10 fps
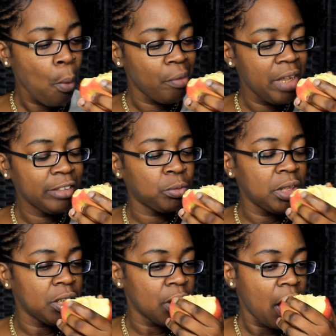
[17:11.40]
That's
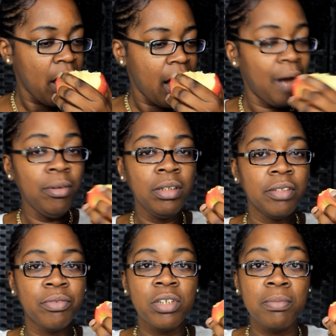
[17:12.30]
weird. I want to
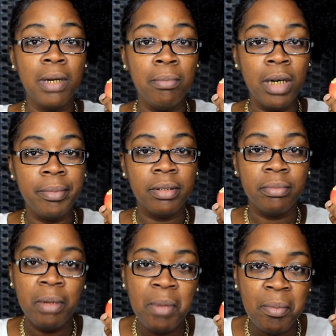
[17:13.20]
divorce my mama.
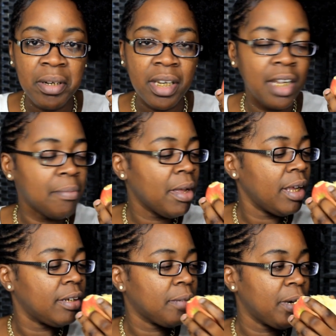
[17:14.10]
My mama kicked my
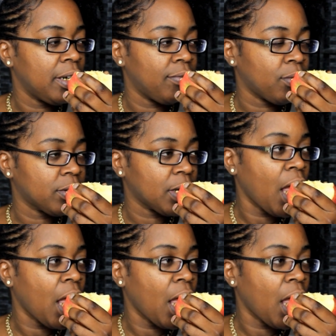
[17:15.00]
head to my divorcing